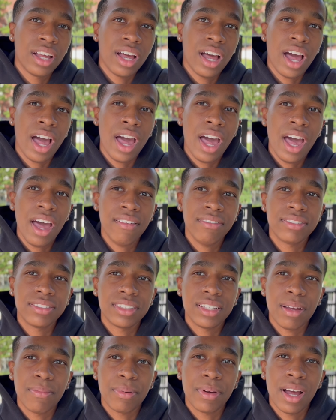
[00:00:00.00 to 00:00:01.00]
I have
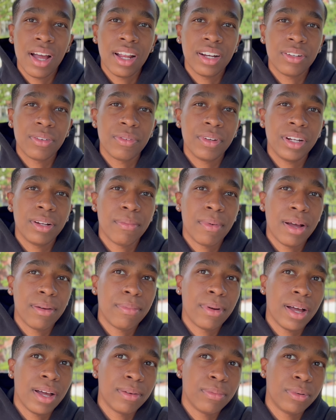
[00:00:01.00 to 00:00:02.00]
stopped kind of reading my
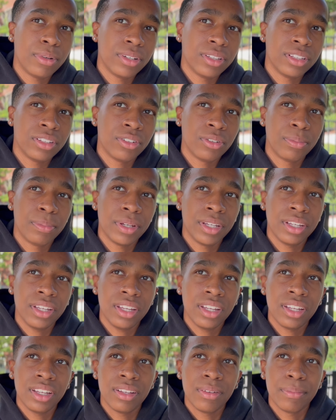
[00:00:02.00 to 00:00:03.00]
Bible a little bit,
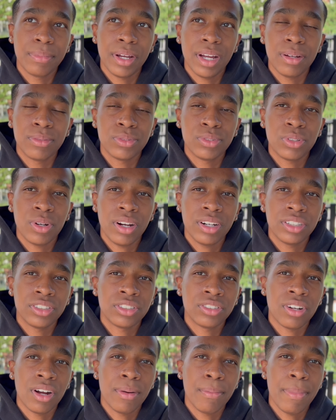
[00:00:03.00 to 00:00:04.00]
but I'm trying to
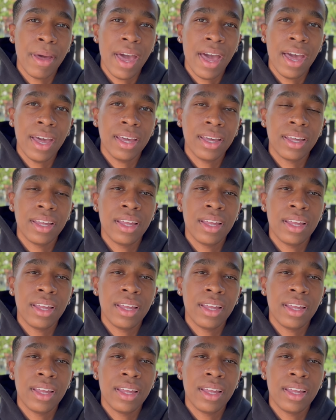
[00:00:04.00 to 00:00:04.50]
start back.